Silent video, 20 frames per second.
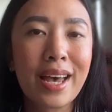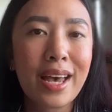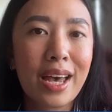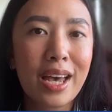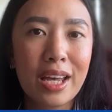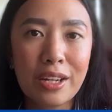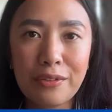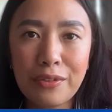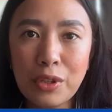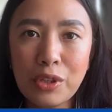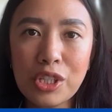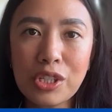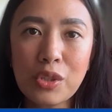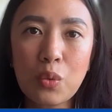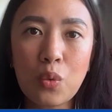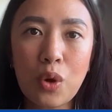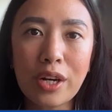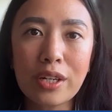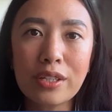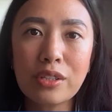and if you just
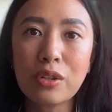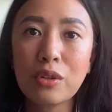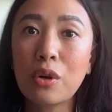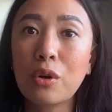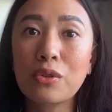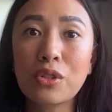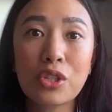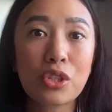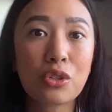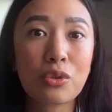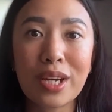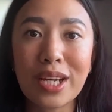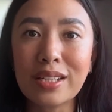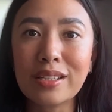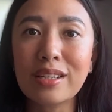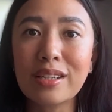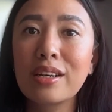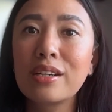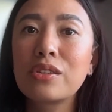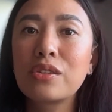want to go straight
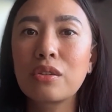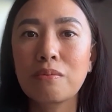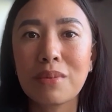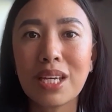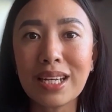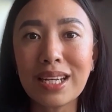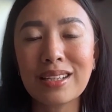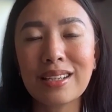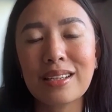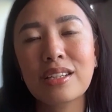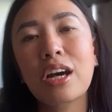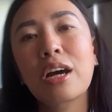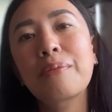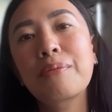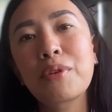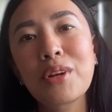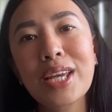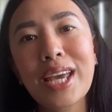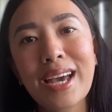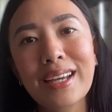to meeting the top
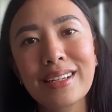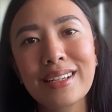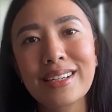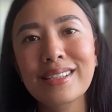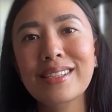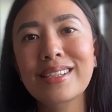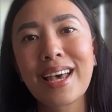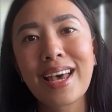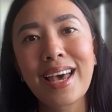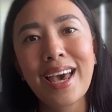3 candidates